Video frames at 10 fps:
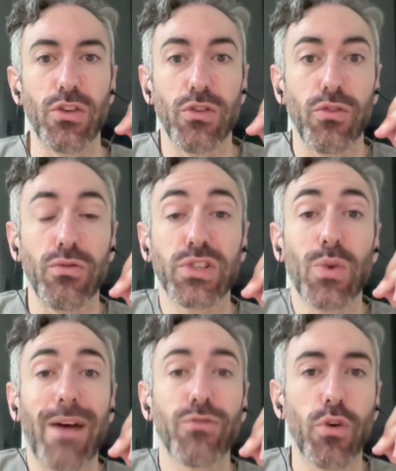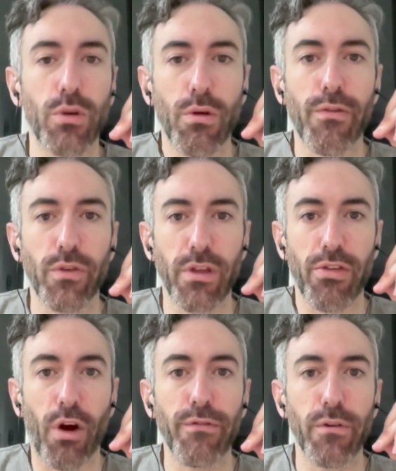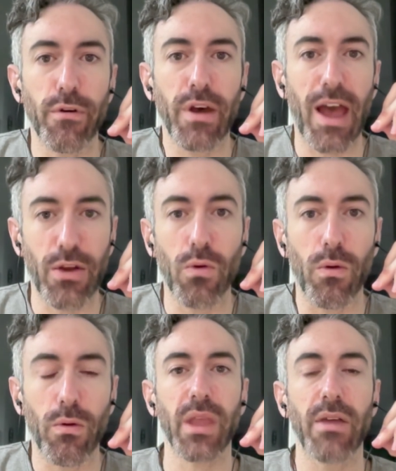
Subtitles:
you still have no use for this offer at all.